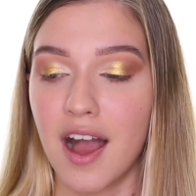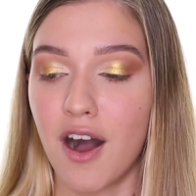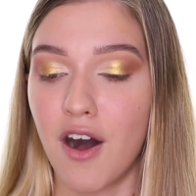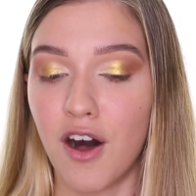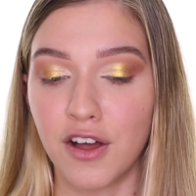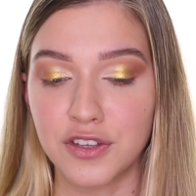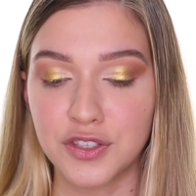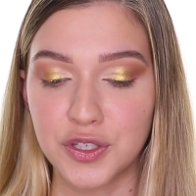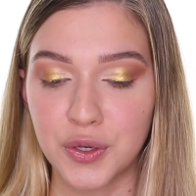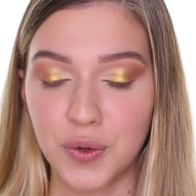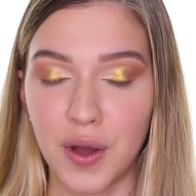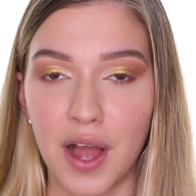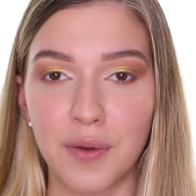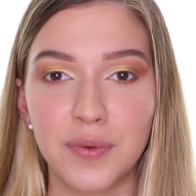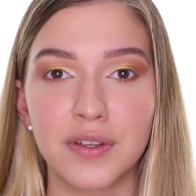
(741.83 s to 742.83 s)
Also,
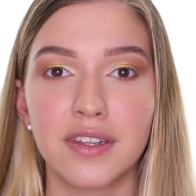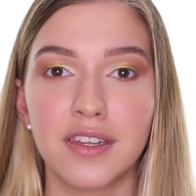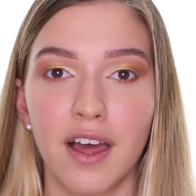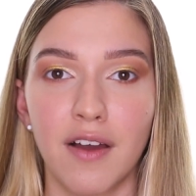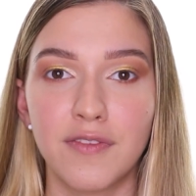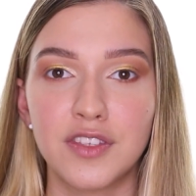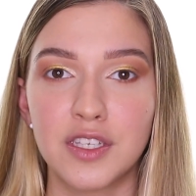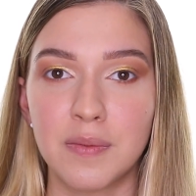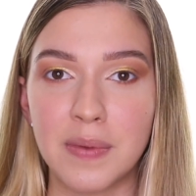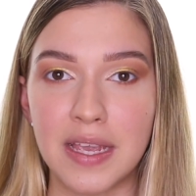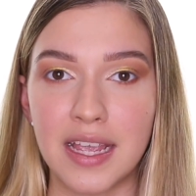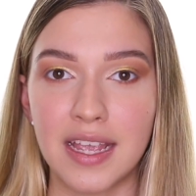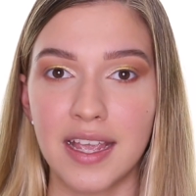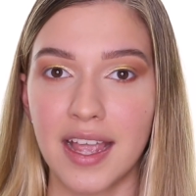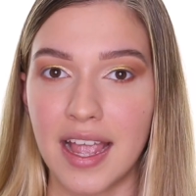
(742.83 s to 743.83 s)
I would love to
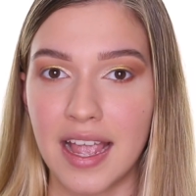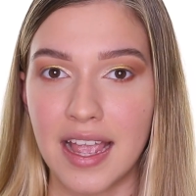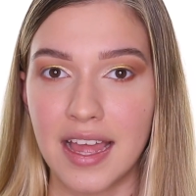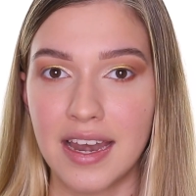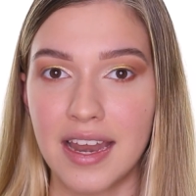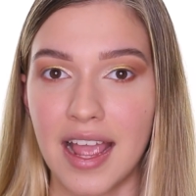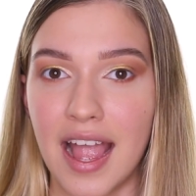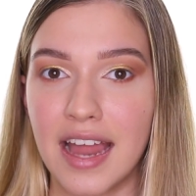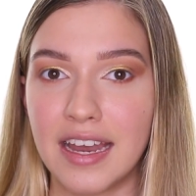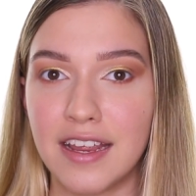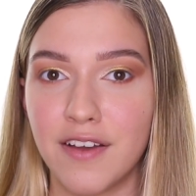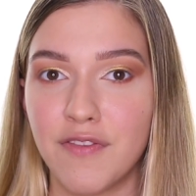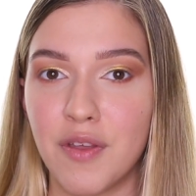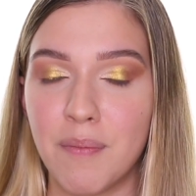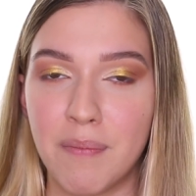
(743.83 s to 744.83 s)
be in any
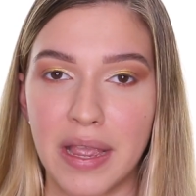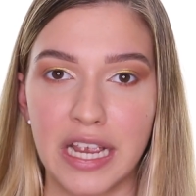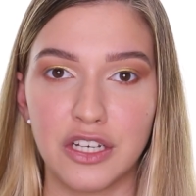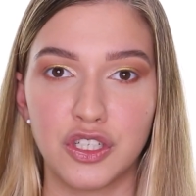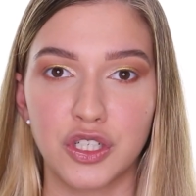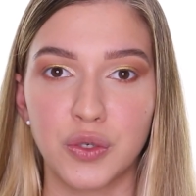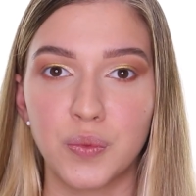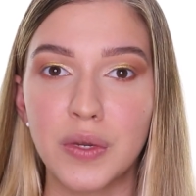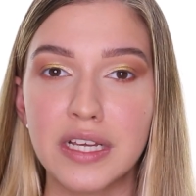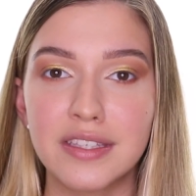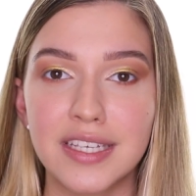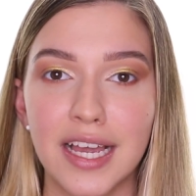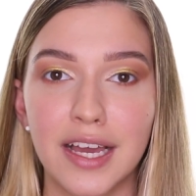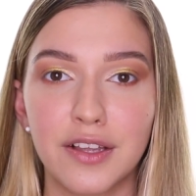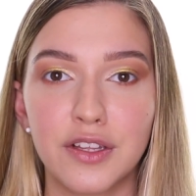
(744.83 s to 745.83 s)
of the major
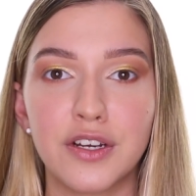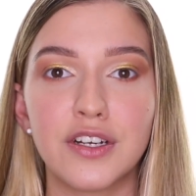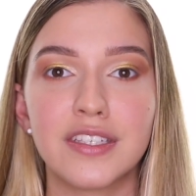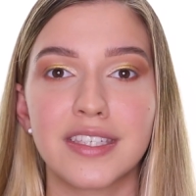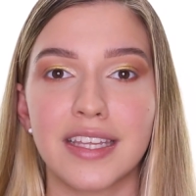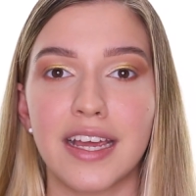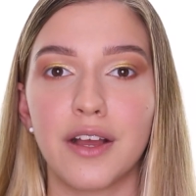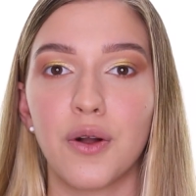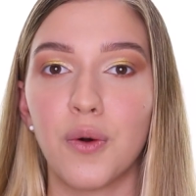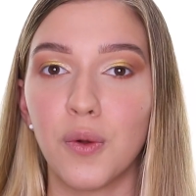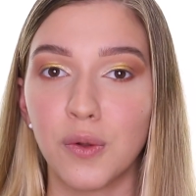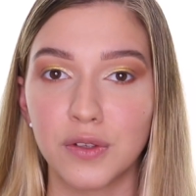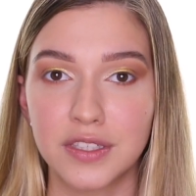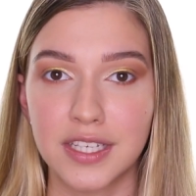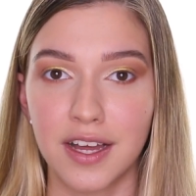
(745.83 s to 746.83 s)
retailers like
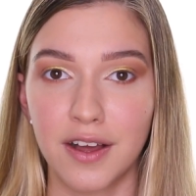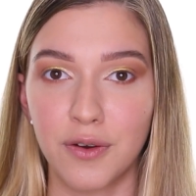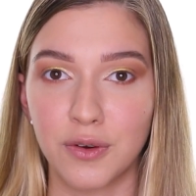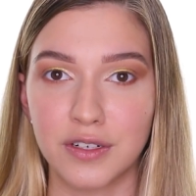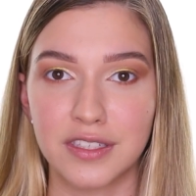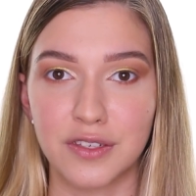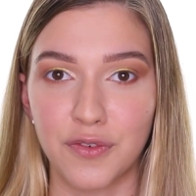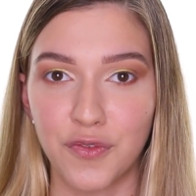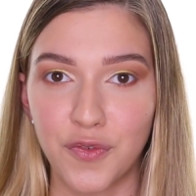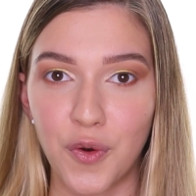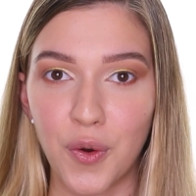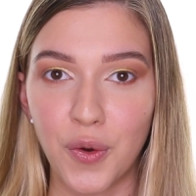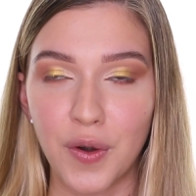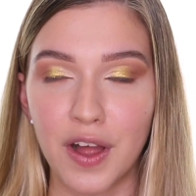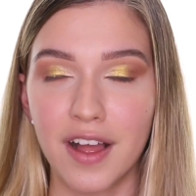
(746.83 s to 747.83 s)
Ulta or
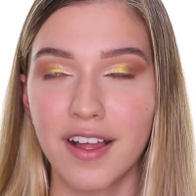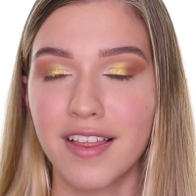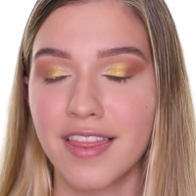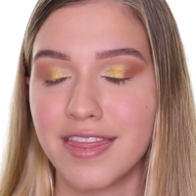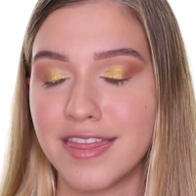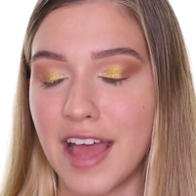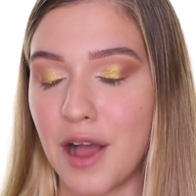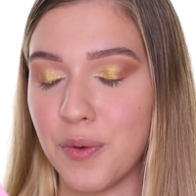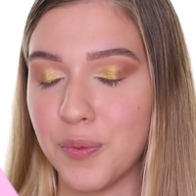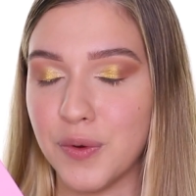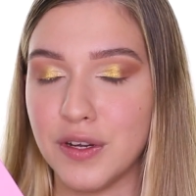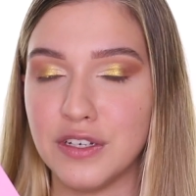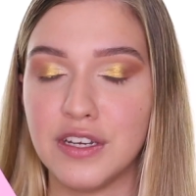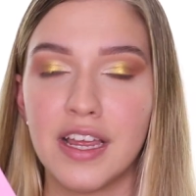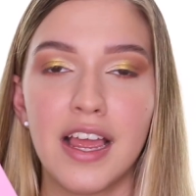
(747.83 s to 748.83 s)
Sephora. That
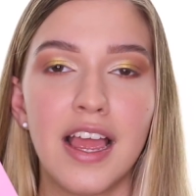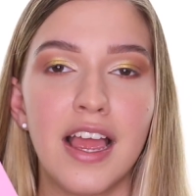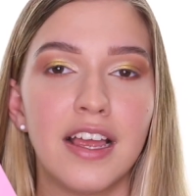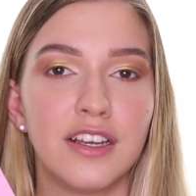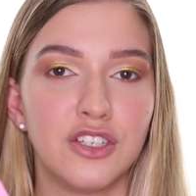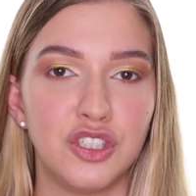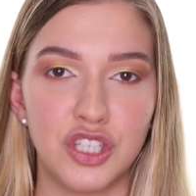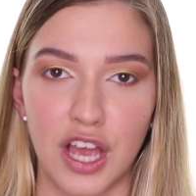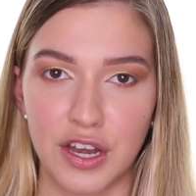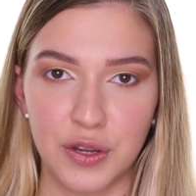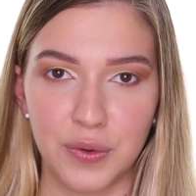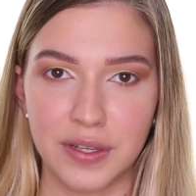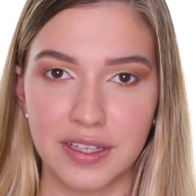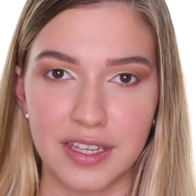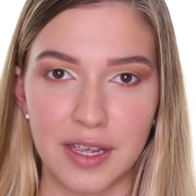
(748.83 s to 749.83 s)
would
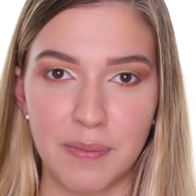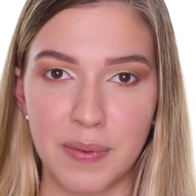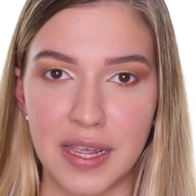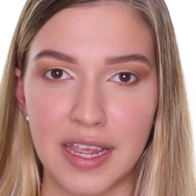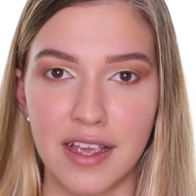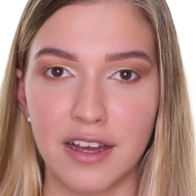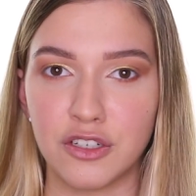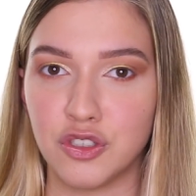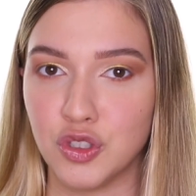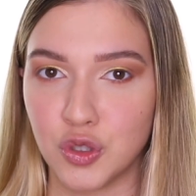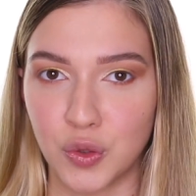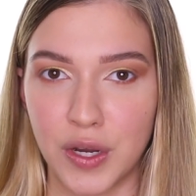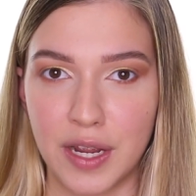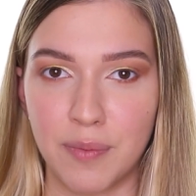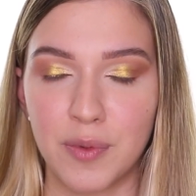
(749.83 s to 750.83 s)
genuinely be a
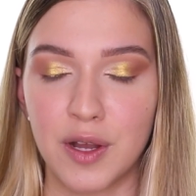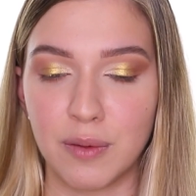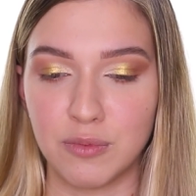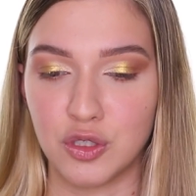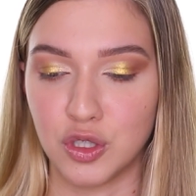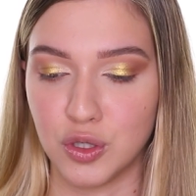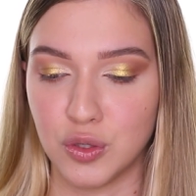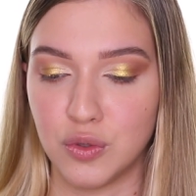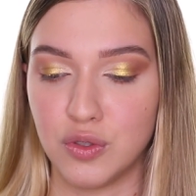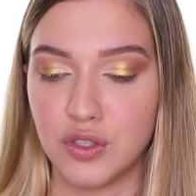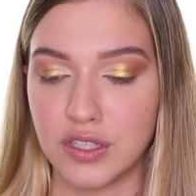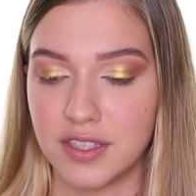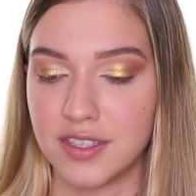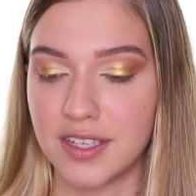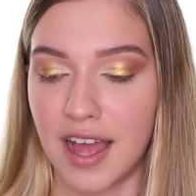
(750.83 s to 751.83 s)
dream come true,
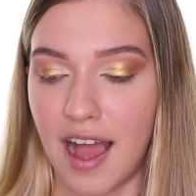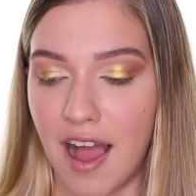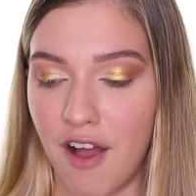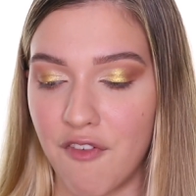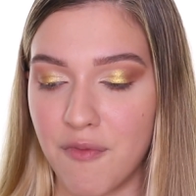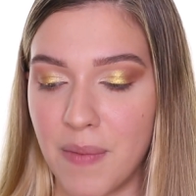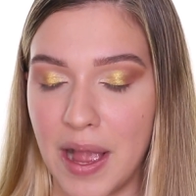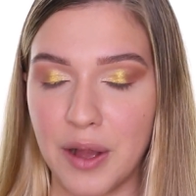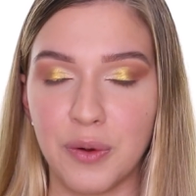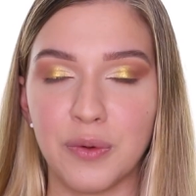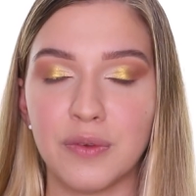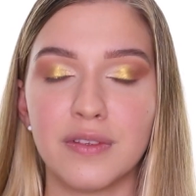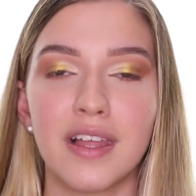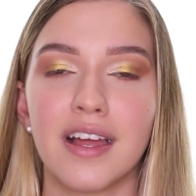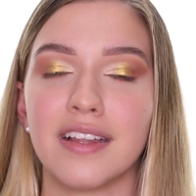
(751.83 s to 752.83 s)
just to have my
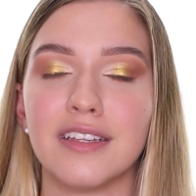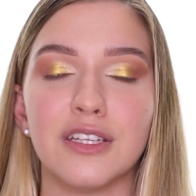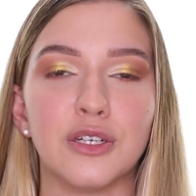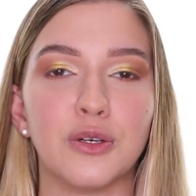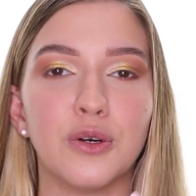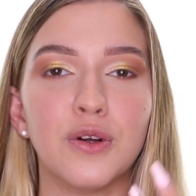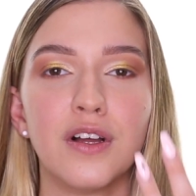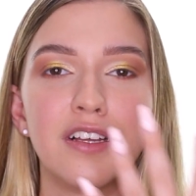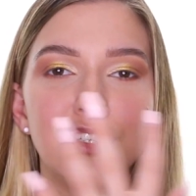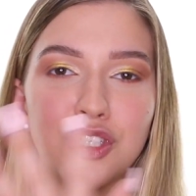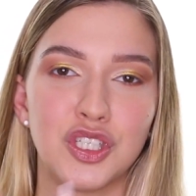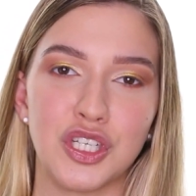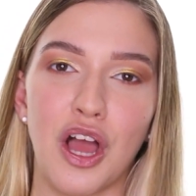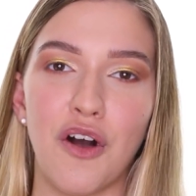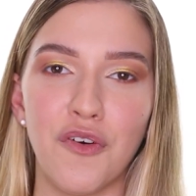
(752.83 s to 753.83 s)
own little
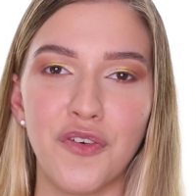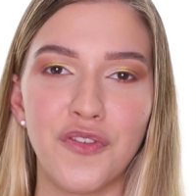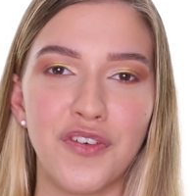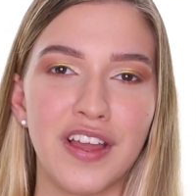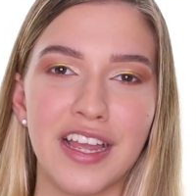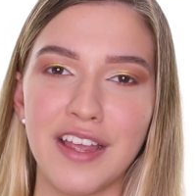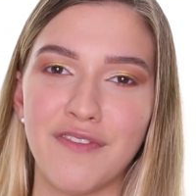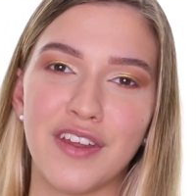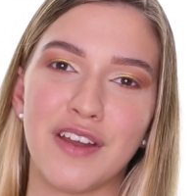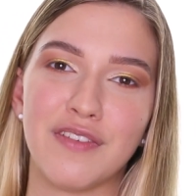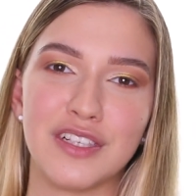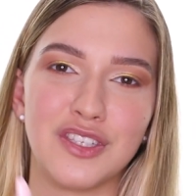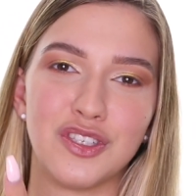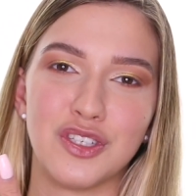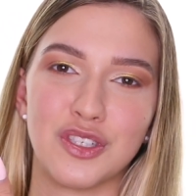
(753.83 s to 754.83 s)
shelf, even if
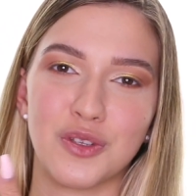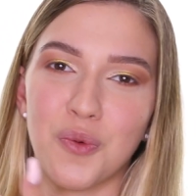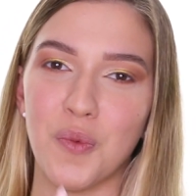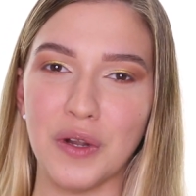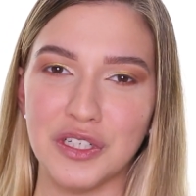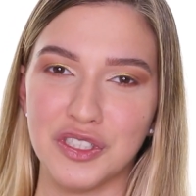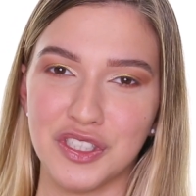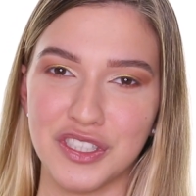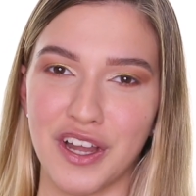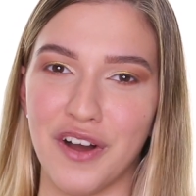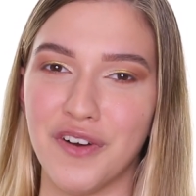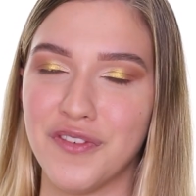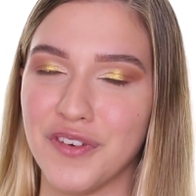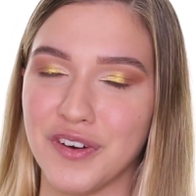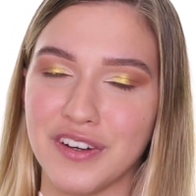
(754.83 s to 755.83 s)
it's just one
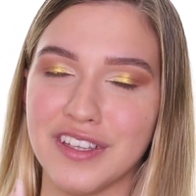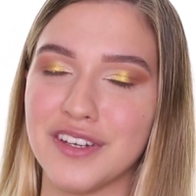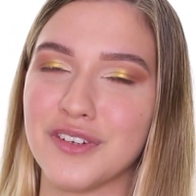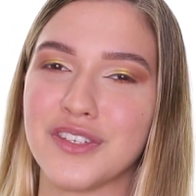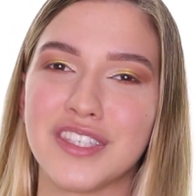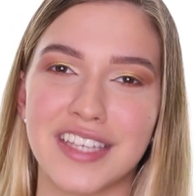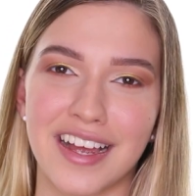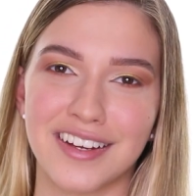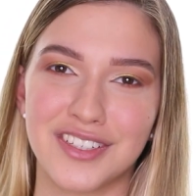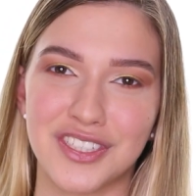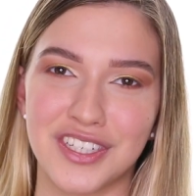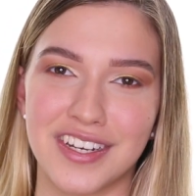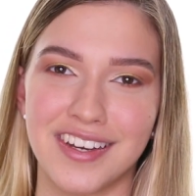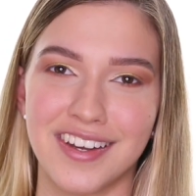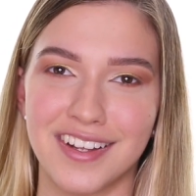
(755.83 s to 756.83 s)
shelf or a little
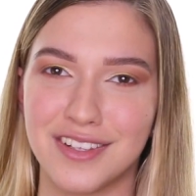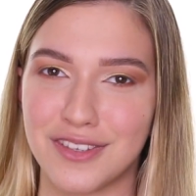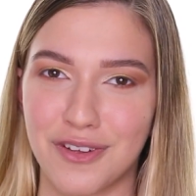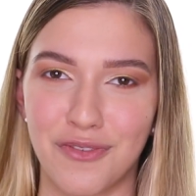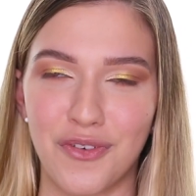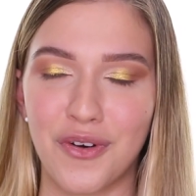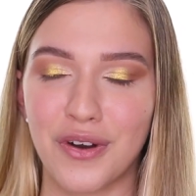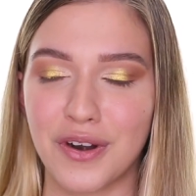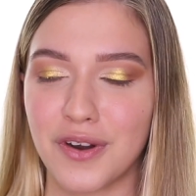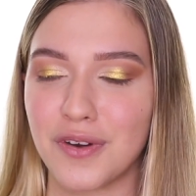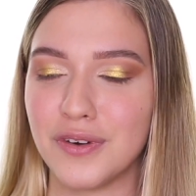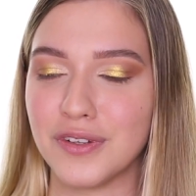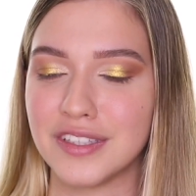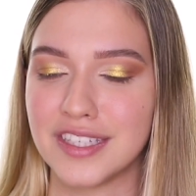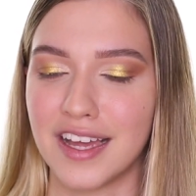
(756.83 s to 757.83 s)
section in Sephora
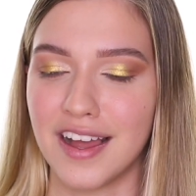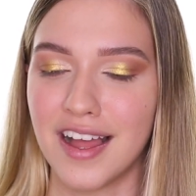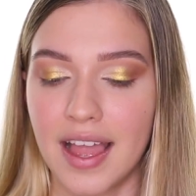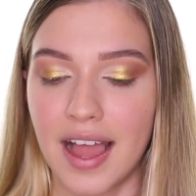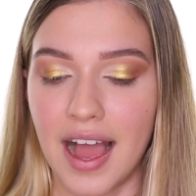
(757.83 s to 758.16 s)
or Ulta.